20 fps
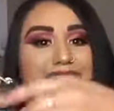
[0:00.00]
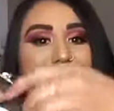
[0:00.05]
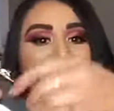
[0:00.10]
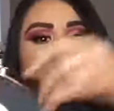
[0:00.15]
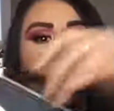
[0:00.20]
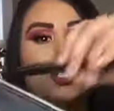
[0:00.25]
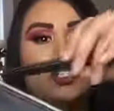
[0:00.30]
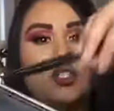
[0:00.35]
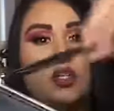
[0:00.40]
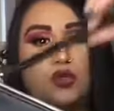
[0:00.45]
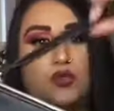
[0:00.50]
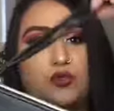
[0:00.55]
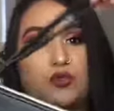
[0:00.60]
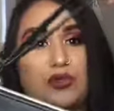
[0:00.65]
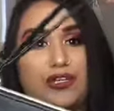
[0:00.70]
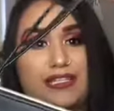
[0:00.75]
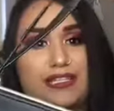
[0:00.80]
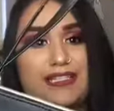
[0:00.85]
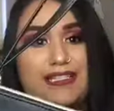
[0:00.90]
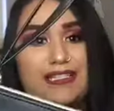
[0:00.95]
It's like a little
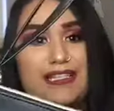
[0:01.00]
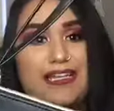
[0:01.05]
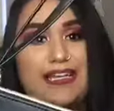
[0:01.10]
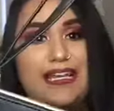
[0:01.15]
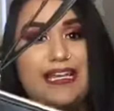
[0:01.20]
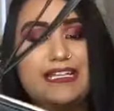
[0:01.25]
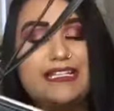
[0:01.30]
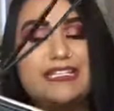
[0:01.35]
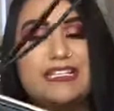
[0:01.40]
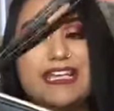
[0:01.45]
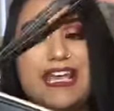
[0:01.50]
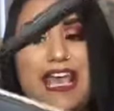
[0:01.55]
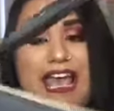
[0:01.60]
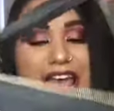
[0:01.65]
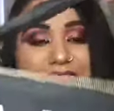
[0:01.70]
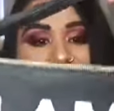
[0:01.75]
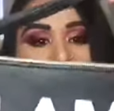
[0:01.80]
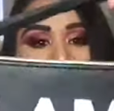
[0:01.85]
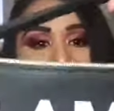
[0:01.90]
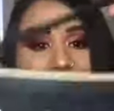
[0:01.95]
wristlet,
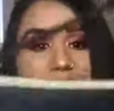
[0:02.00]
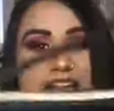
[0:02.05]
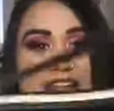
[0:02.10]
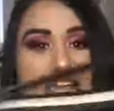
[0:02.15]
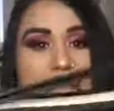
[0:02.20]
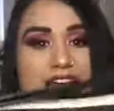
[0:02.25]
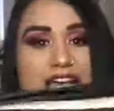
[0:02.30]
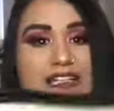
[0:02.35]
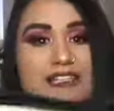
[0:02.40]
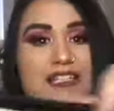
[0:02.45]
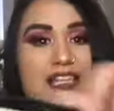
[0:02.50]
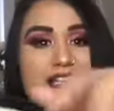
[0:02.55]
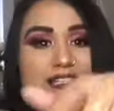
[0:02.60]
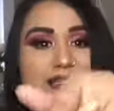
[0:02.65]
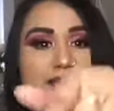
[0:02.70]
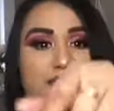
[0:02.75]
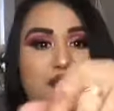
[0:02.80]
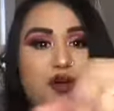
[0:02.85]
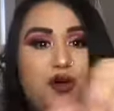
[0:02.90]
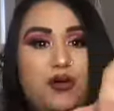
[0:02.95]
and it has like
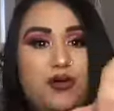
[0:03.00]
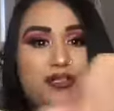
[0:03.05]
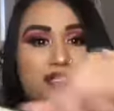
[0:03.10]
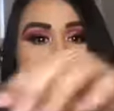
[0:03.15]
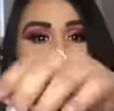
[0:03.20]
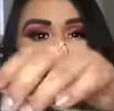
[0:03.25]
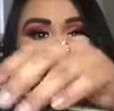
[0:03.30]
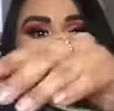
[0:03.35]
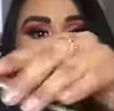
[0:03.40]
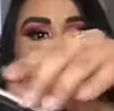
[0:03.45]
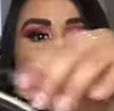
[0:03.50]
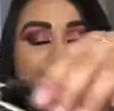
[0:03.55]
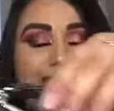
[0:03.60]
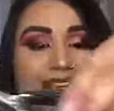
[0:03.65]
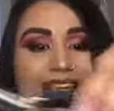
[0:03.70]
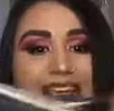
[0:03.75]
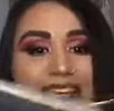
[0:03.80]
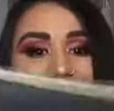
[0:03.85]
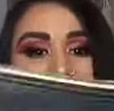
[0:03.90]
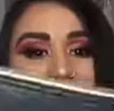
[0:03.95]
some gold
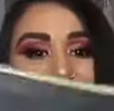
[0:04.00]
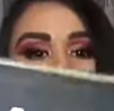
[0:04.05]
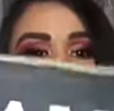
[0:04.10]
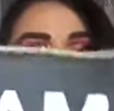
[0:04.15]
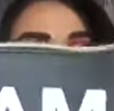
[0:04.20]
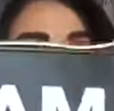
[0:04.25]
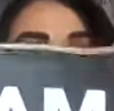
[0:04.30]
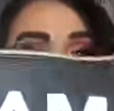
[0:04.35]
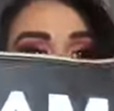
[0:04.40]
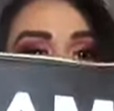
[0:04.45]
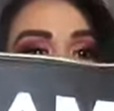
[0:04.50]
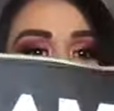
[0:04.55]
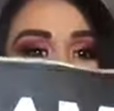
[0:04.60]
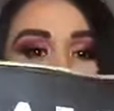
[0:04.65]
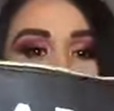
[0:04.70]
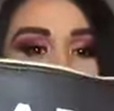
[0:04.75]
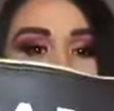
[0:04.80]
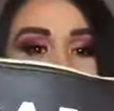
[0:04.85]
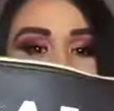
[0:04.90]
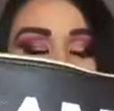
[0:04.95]
detailing here.
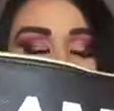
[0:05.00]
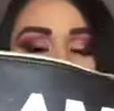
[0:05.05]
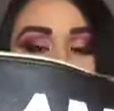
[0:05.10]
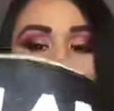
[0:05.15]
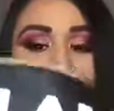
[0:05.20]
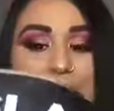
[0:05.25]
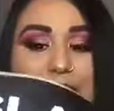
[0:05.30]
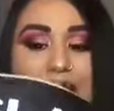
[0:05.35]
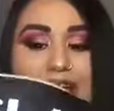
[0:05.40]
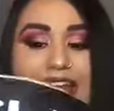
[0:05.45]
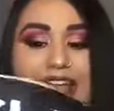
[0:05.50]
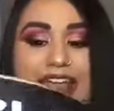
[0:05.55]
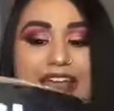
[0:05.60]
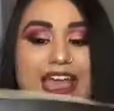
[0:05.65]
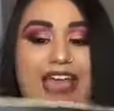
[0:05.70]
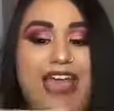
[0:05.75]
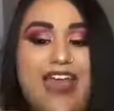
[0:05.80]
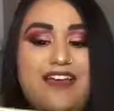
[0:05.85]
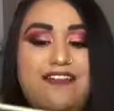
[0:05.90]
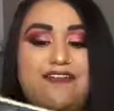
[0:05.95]
It says Glam
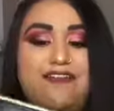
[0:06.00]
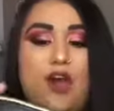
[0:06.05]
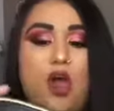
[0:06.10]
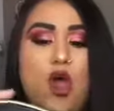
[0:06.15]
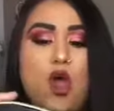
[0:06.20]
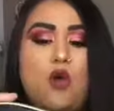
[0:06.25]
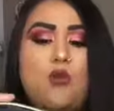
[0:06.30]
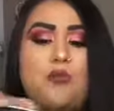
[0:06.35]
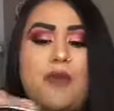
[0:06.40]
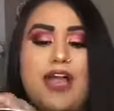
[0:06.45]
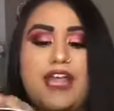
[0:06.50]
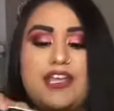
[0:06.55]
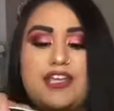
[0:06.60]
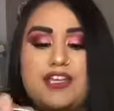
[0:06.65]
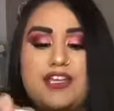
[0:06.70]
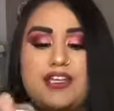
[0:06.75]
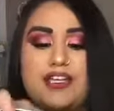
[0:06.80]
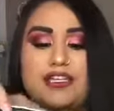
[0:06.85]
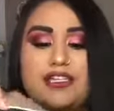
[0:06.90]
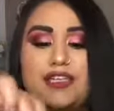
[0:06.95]
AF. Oh my
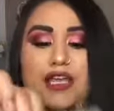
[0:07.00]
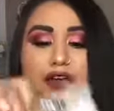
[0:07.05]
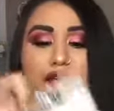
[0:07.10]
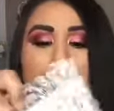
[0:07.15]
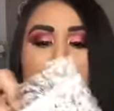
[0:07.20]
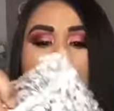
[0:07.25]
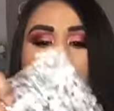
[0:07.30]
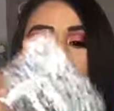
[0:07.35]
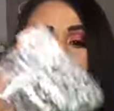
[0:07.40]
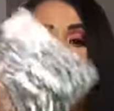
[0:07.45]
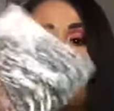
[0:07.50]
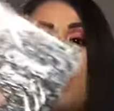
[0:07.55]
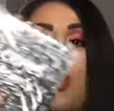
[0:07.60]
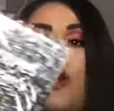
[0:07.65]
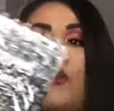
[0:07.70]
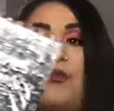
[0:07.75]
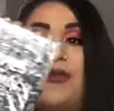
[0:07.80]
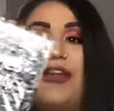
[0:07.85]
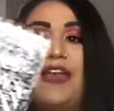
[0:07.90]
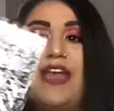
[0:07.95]
goodness, how cute. You
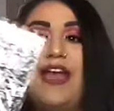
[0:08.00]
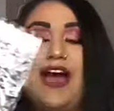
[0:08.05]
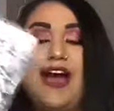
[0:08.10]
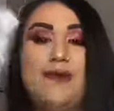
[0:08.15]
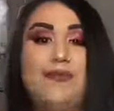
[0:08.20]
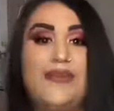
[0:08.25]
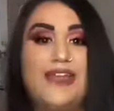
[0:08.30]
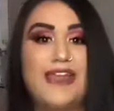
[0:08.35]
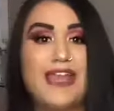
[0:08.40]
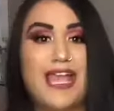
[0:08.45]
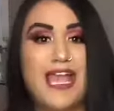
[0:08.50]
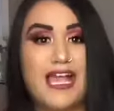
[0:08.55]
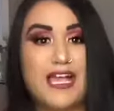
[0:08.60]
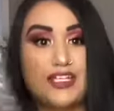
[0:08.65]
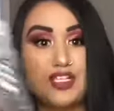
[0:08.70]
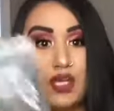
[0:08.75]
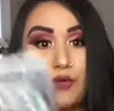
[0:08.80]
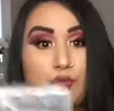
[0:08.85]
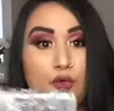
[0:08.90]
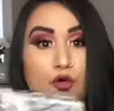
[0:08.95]
open it up and it
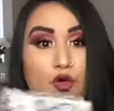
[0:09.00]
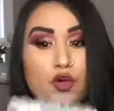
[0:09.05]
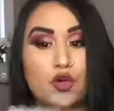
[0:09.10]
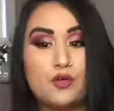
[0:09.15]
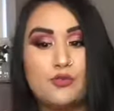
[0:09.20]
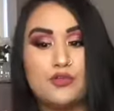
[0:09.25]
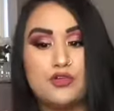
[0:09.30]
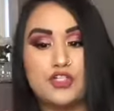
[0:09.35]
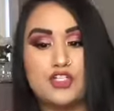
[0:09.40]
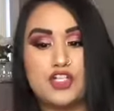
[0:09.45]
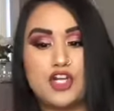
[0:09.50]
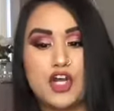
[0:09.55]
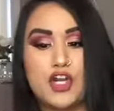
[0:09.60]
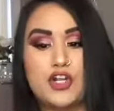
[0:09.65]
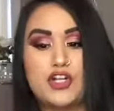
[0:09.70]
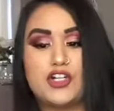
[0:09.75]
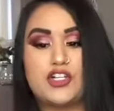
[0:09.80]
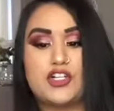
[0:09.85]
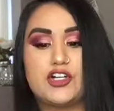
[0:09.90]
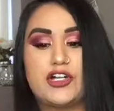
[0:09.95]
has a portable
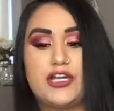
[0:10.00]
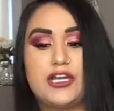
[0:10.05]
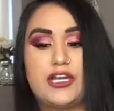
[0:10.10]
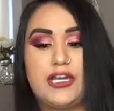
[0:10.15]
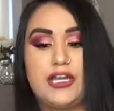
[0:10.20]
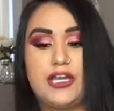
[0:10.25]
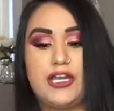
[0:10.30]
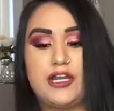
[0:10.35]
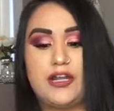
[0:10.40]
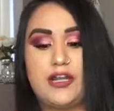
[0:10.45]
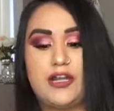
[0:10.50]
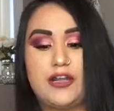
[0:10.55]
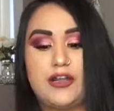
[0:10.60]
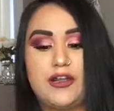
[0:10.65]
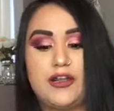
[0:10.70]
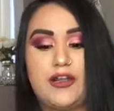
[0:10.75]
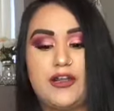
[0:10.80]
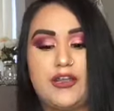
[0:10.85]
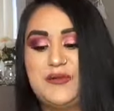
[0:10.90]
charger in here.